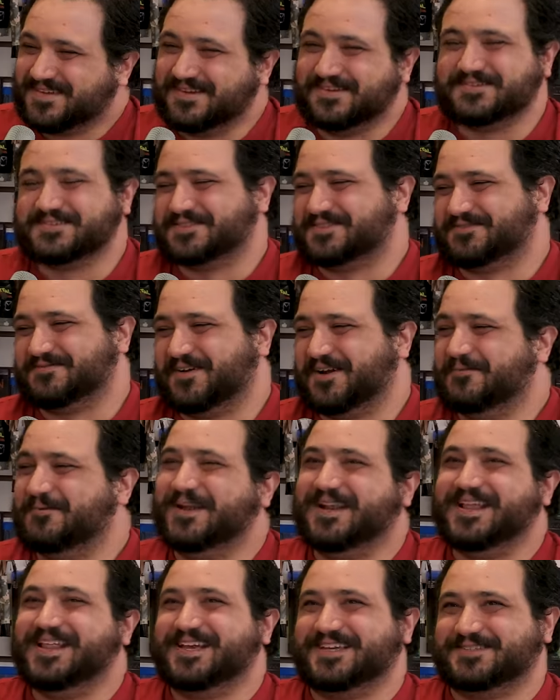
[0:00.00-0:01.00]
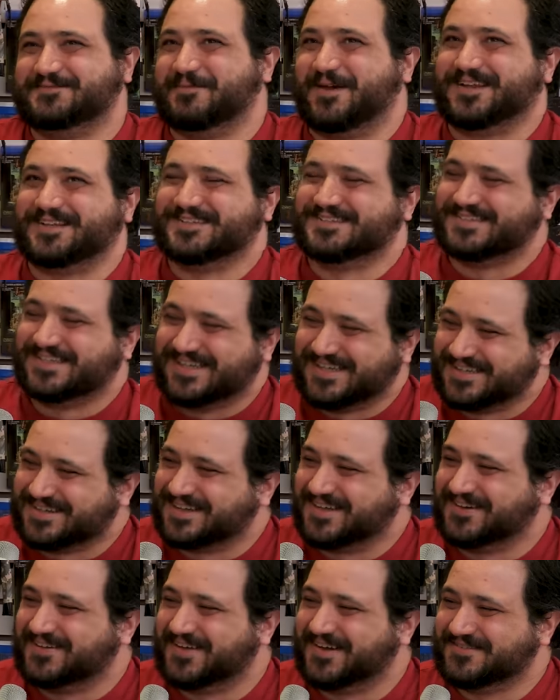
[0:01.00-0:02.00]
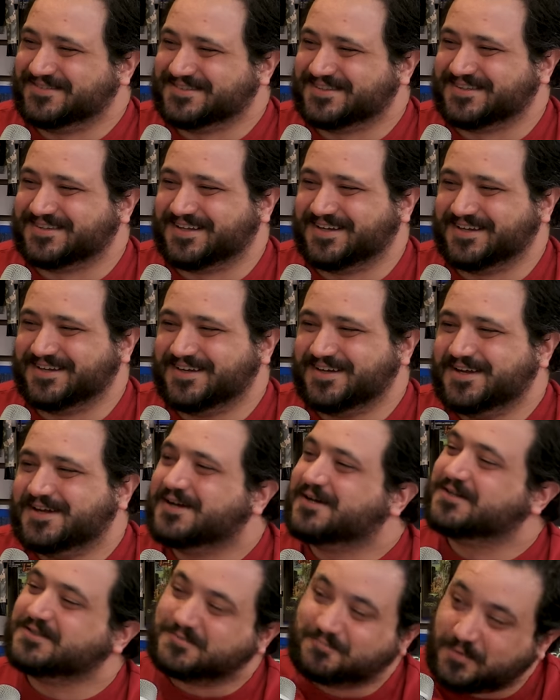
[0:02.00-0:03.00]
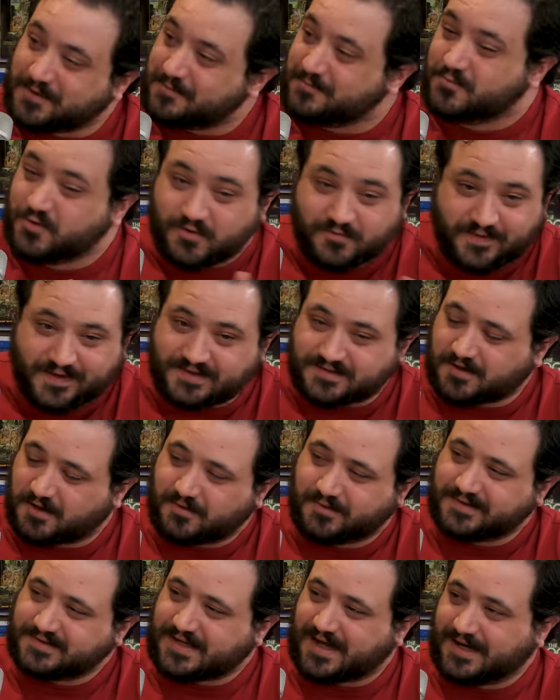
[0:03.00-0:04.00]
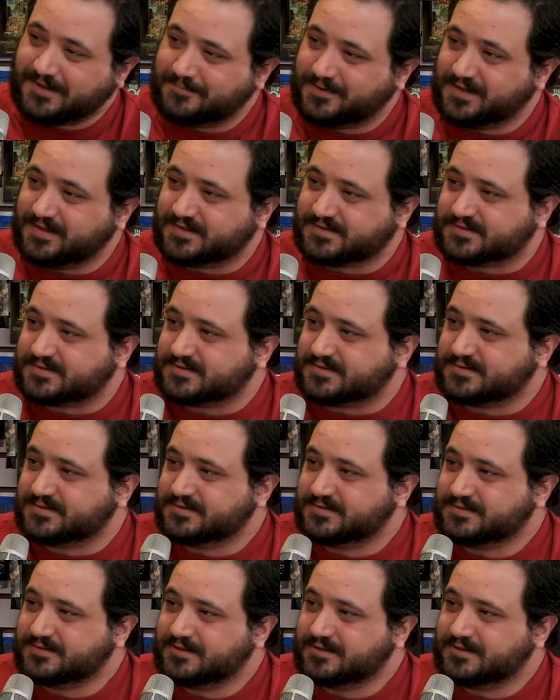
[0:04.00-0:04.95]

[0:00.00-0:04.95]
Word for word: It was just fun. We didn't expect to see it though. That was the thing. Because movies always hide penises.